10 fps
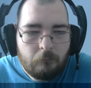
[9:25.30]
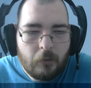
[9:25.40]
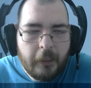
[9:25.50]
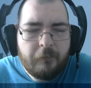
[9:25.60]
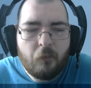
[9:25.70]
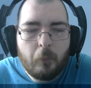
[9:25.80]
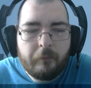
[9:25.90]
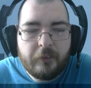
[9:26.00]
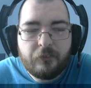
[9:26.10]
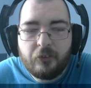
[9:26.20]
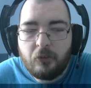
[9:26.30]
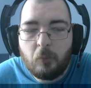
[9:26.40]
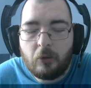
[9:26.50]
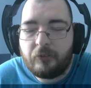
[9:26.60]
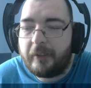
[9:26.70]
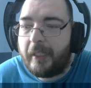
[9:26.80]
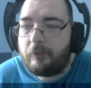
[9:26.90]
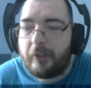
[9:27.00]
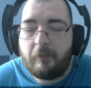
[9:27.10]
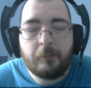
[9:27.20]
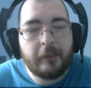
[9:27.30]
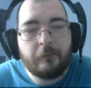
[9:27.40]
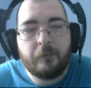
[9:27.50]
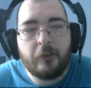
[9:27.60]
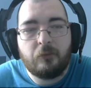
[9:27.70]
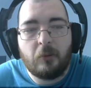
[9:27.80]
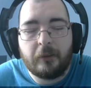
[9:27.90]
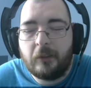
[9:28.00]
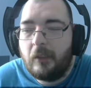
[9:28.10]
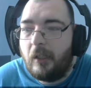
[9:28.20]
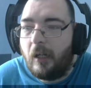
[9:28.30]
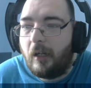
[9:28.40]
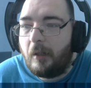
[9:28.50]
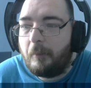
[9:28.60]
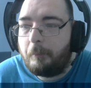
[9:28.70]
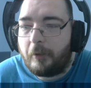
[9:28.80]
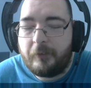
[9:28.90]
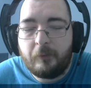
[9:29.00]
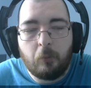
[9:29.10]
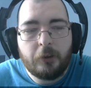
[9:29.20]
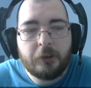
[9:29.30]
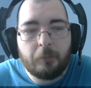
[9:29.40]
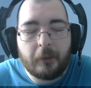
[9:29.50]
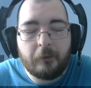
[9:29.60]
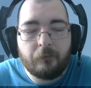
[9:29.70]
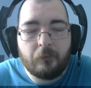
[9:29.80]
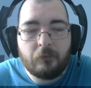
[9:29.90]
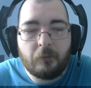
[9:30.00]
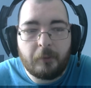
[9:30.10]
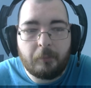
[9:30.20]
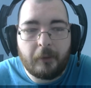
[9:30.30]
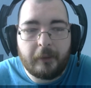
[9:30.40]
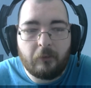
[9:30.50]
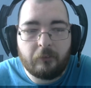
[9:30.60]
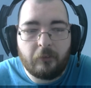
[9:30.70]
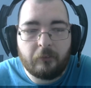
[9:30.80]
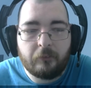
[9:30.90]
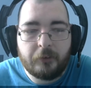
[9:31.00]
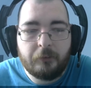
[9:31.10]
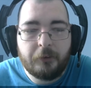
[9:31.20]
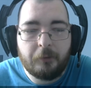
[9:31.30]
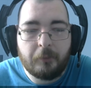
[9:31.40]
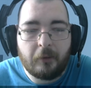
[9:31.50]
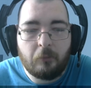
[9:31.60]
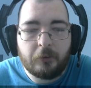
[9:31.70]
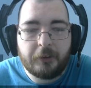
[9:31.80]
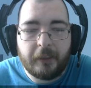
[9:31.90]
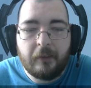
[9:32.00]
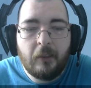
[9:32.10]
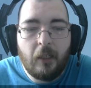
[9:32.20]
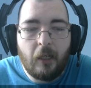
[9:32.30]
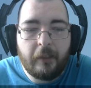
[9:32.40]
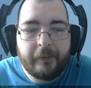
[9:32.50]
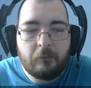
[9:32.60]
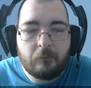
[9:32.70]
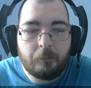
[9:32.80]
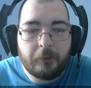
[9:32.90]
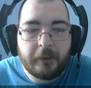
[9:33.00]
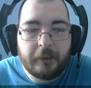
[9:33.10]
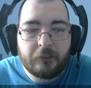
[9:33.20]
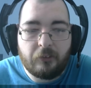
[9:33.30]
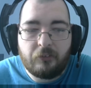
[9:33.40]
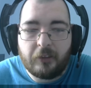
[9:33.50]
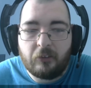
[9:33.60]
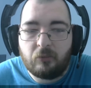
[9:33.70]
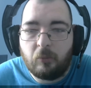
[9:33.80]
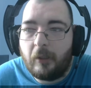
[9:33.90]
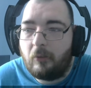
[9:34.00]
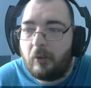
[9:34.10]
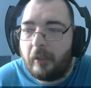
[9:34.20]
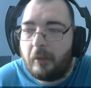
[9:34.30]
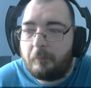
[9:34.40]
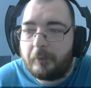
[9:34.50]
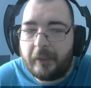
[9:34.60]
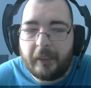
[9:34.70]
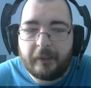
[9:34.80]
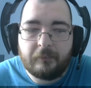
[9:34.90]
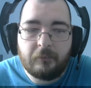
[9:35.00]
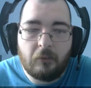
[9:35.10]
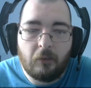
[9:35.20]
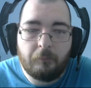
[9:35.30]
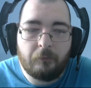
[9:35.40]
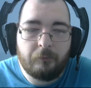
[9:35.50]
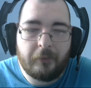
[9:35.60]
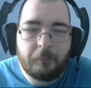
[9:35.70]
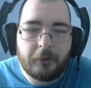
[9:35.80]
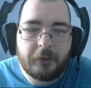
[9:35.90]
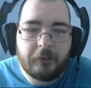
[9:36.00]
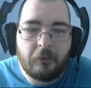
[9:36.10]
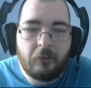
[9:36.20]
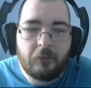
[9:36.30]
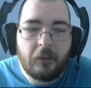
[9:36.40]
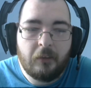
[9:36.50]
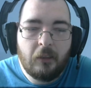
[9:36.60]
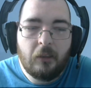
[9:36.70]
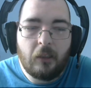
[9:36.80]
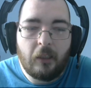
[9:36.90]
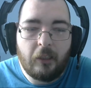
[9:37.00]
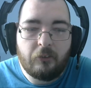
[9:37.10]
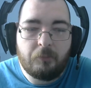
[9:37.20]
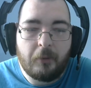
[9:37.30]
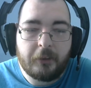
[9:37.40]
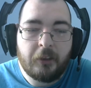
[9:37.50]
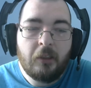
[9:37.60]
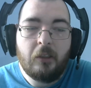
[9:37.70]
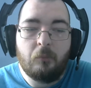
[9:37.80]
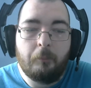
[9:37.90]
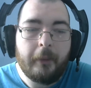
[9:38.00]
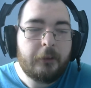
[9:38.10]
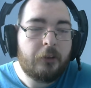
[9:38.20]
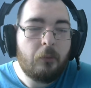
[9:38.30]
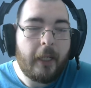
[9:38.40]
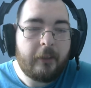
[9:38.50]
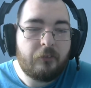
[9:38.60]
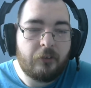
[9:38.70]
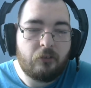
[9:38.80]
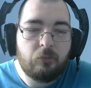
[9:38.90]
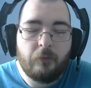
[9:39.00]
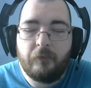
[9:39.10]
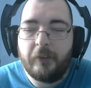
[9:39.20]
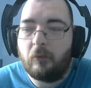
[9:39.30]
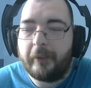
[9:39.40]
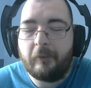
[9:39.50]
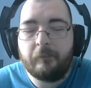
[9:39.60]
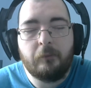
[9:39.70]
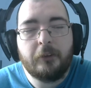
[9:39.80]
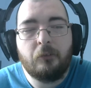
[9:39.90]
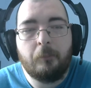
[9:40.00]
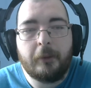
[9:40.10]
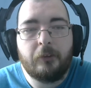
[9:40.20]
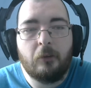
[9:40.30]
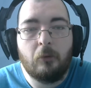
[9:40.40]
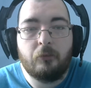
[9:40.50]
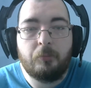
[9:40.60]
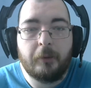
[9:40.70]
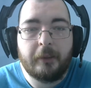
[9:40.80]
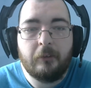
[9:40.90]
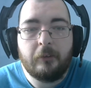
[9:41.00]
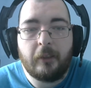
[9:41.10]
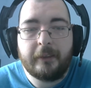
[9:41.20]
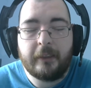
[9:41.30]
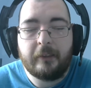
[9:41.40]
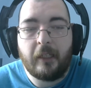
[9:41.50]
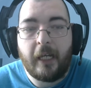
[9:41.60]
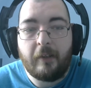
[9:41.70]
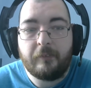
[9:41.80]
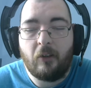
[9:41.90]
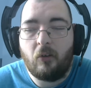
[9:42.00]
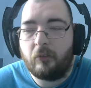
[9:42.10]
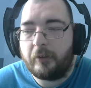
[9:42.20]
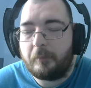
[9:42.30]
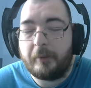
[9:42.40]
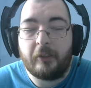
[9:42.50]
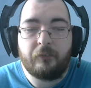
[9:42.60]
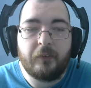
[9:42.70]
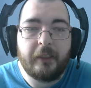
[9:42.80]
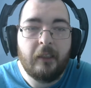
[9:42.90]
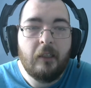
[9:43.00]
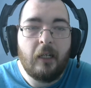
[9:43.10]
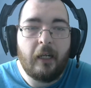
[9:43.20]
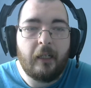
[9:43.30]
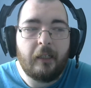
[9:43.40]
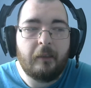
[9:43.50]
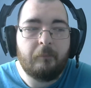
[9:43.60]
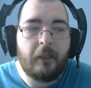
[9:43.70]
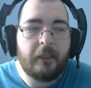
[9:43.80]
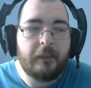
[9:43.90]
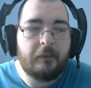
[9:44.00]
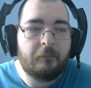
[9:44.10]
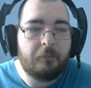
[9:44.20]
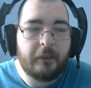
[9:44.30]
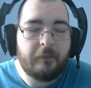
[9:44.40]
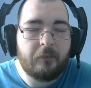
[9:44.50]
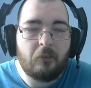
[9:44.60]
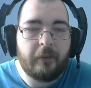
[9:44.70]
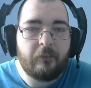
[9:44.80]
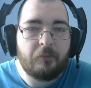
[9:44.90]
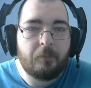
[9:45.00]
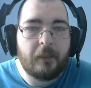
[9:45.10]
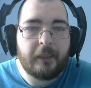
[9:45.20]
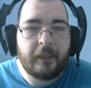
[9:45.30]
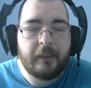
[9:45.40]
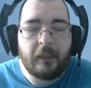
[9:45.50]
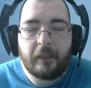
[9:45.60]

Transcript: Evil Within 2 was announced. I haven't played the first one. I did watch the playthrough. Somebody played it on YouTube and I watched it. That looked pretty interesting as well. But again, I'm not very much into horror as much. Metro Exodus Reveal. Now, the original Metro was pretty good. I did have it on the PS3, but I never got around to playing it.